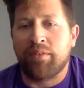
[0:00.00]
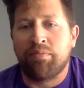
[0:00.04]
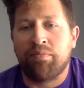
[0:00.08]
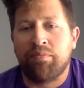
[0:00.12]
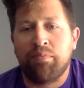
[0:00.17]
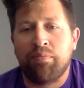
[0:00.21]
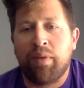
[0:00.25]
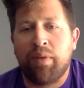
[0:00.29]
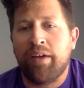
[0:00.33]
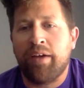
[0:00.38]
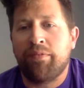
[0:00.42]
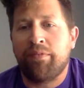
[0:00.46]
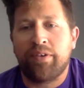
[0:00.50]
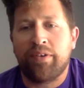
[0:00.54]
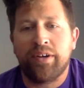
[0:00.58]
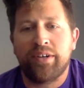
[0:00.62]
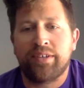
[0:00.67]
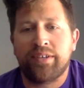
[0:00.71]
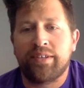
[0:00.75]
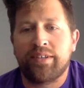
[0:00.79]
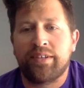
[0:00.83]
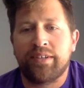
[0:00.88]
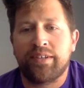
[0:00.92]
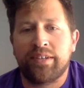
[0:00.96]
My
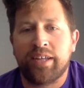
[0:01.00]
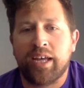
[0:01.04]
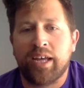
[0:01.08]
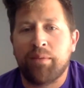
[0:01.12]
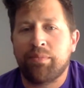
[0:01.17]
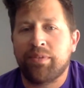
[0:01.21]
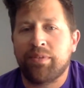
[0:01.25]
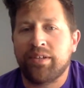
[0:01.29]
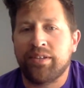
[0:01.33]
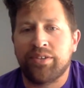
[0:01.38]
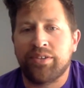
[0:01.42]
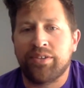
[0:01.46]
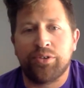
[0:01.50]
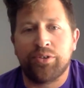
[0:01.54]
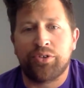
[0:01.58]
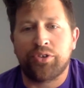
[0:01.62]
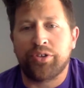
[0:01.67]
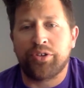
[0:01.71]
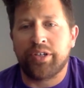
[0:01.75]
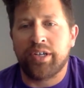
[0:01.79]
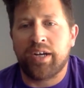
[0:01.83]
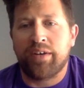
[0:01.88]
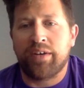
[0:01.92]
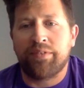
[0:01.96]
first attempt is
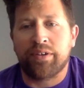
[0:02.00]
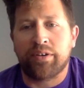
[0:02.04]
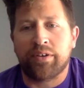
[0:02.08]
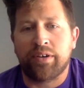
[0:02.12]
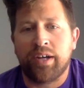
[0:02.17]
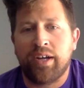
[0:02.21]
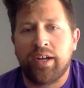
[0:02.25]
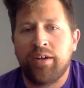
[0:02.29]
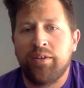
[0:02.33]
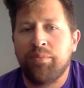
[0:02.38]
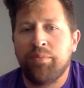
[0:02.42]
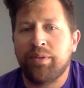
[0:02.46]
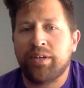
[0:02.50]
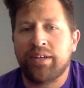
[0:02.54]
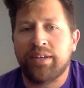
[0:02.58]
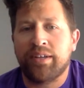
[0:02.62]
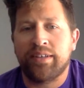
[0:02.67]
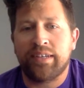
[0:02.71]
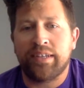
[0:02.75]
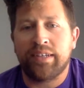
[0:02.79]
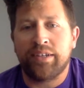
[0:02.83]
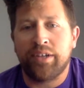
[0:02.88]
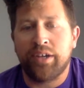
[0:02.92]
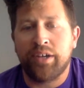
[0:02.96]
usually off the ground because
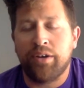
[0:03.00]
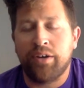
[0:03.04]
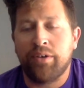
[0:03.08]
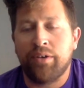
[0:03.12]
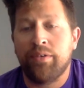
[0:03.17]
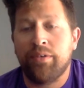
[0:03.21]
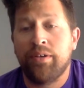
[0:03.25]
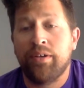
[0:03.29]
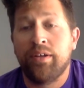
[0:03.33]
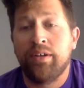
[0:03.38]
I know